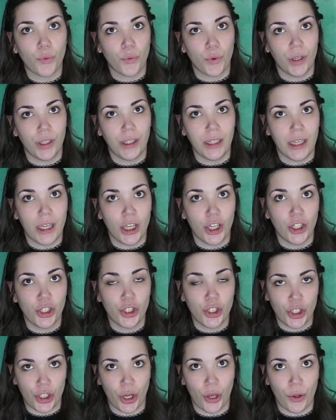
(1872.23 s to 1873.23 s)
really
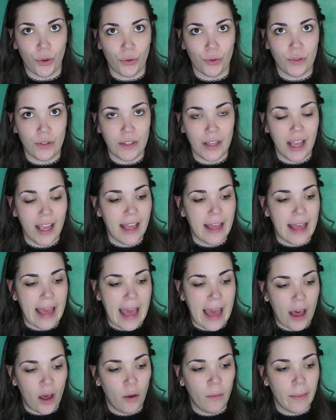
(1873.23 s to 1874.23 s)
shows
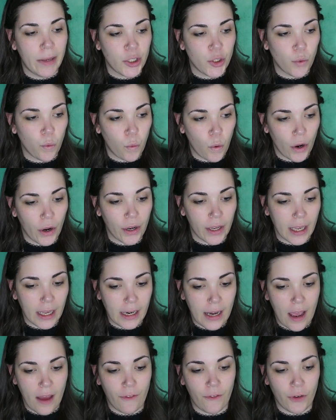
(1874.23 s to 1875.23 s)
how much work
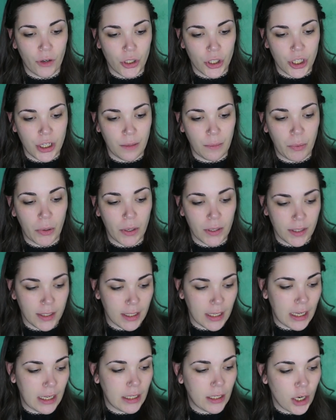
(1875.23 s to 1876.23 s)
and effort she
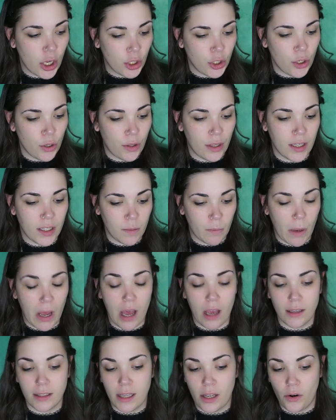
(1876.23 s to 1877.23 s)
puts into this
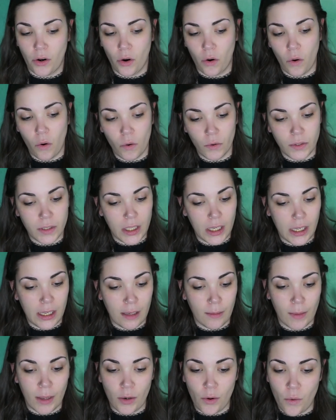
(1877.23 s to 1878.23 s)
box, and her whole
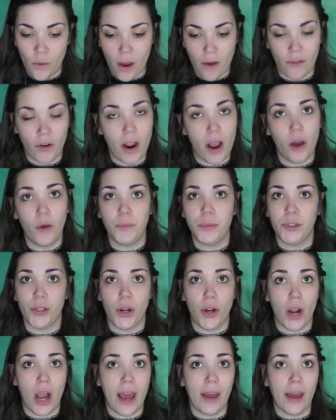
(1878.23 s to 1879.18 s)
team and whoever helps her.